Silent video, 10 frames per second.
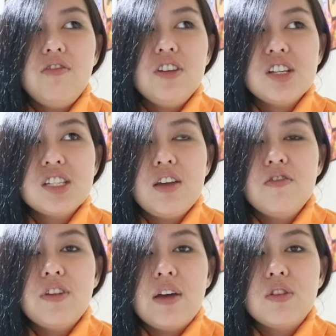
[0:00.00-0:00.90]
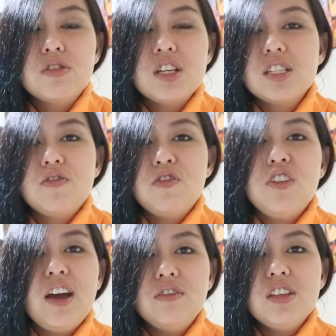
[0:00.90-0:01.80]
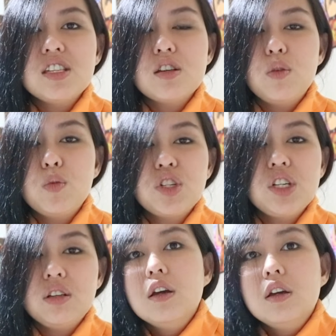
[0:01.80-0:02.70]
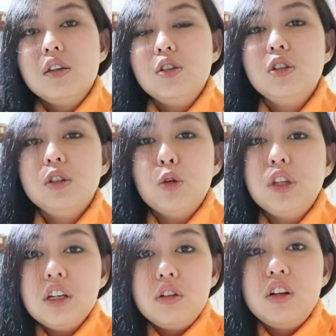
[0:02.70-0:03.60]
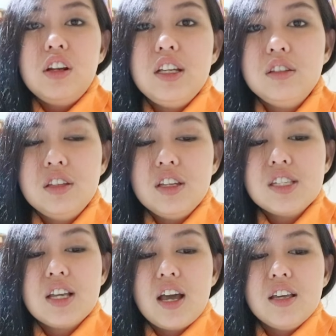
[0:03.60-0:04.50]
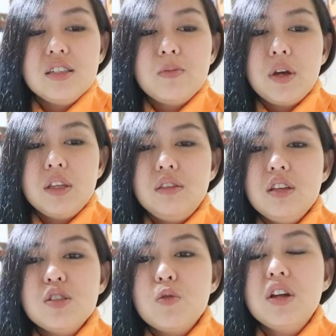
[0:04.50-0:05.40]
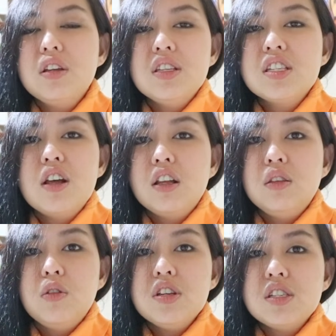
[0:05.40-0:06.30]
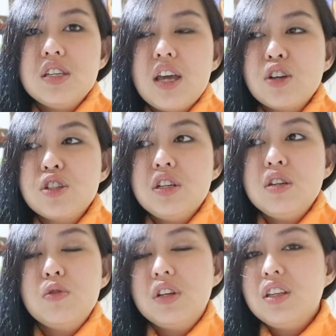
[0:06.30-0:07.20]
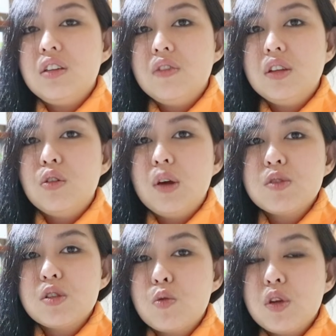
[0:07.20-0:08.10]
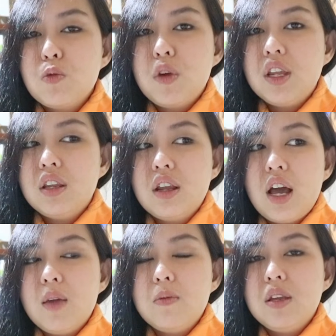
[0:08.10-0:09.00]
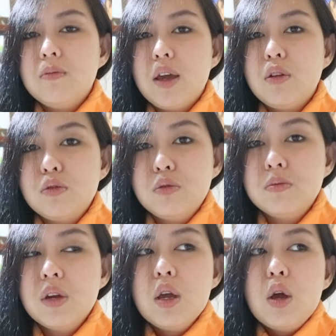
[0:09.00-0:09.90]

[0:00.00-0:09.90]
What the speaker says: FHSM 506. If you have this sewing machine, you could totally relate to this, guys. But this one, it's not noisy. Actually, you wouldn't even know I'm sewing when I'm in my room.